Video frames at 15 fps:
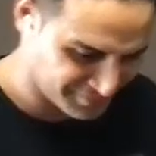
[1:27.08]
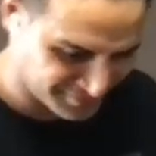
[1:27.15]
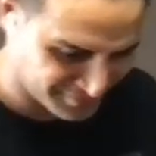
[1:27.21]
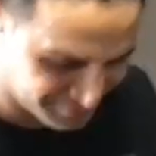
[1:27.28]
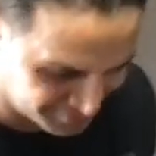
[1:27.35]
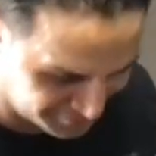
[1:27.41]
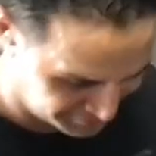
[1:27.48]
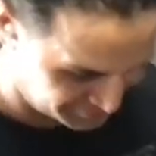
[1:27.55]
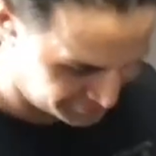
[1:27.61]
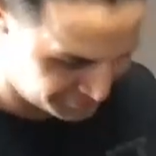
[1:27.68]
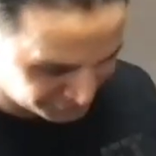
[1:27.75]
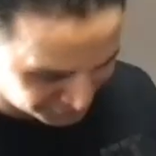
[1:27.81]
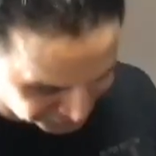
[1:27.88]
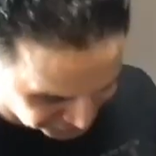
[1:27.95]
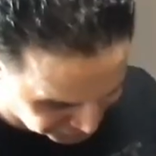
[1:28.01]

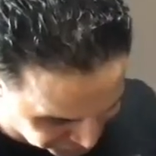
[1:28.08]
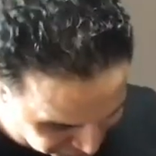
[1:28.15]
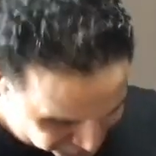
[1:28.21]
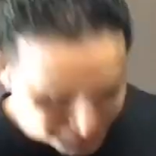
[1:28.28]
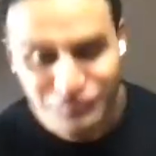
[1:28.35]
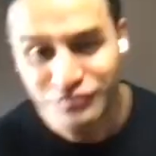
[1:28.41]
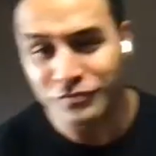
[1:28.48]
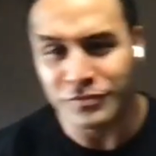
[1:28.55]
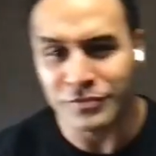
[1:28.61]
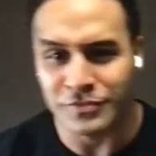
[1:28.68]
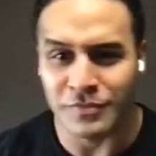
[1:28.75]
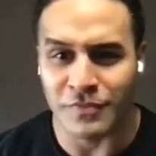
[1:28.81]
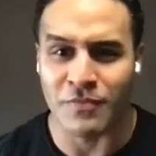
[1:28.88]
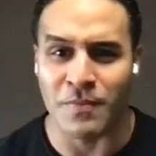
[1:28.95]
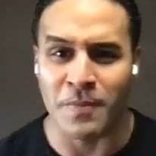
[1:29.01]

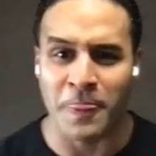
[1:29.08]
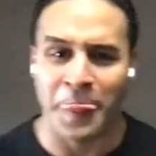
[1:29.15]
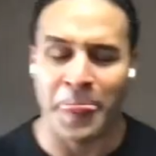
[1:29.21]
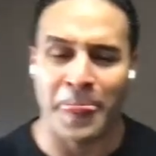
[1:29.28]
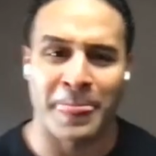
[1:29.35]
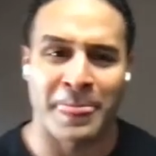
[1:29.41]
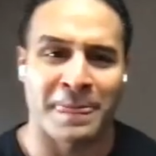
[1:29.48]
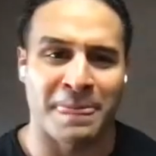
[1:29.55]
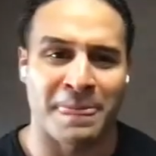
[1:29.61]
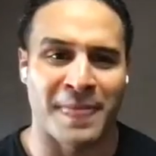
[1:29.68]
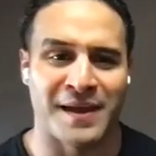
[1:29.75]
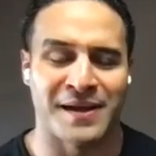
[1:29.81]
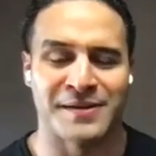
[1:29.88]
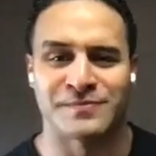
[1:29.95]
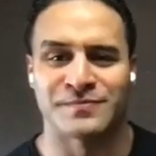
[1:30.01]

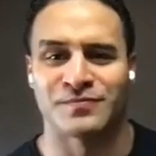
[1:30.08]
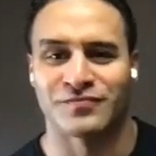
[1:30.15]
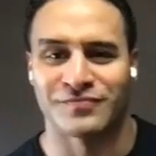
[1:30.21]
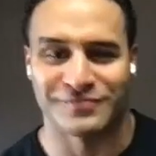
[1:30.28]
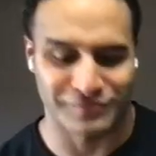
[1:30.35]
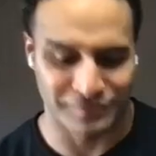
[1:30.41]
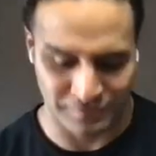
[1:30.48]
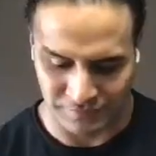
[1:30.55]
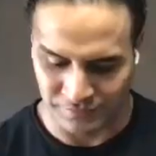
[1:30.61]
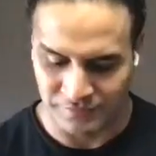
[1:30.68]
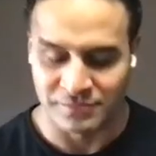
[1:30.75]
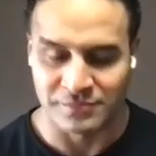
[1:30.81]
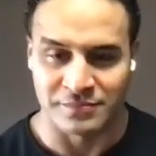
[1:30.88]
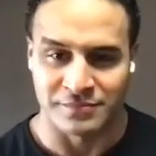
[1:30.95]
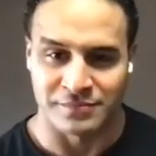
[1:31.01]

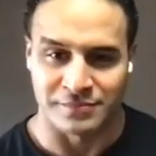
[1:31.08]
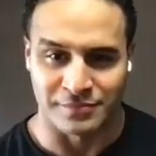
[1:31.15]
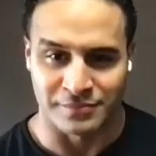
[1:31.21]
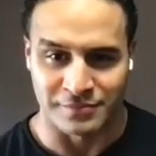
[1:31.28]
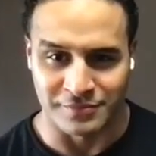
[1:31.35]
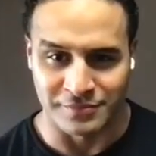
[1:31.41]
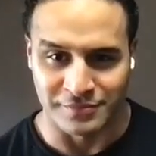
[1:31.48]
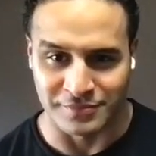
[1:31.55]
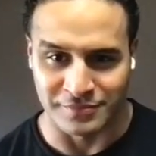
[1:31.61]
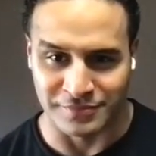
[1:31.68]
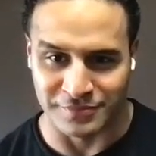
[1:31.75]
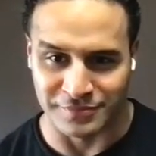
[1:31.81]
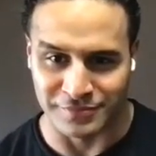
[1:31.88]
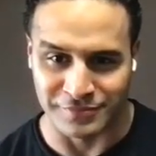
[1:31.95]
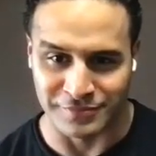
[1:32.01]

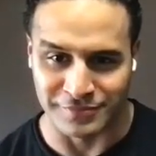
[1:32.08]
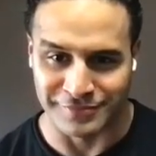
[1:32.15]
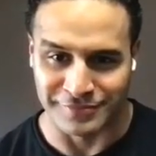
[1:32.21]
This person isn't speaking.